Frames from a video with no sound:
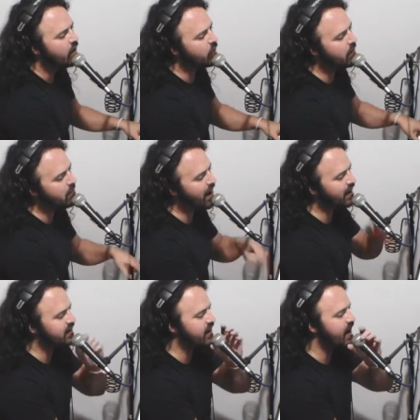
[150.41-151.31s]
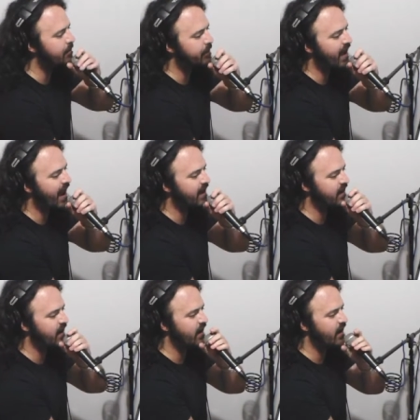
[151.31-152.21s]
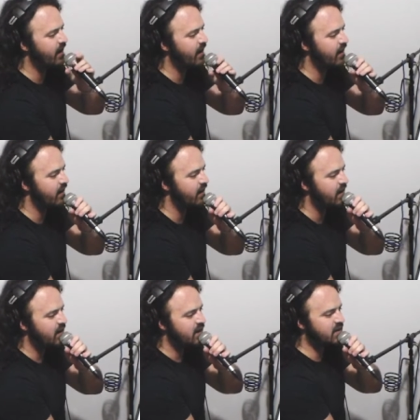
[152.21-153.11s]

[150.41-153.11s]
We'll make it better